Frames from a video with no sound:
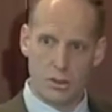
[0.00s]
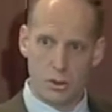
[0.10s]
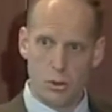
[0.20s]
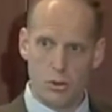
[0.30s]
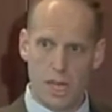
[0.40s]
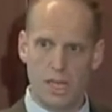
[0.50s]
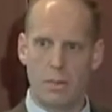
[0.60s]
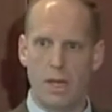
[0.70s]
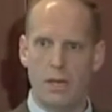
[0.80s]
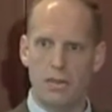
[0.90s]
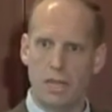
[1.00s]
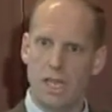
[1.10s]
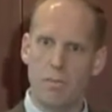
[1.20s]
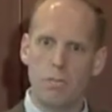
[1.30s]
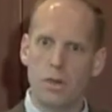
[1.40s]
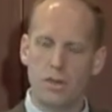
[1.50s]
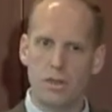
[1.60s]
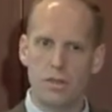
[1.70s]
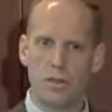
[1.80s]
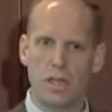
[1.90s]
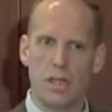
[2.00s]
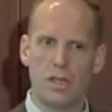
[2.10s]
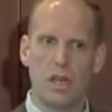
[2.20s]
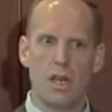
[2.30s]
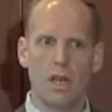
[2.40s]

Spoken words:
true taxpayers in most other states,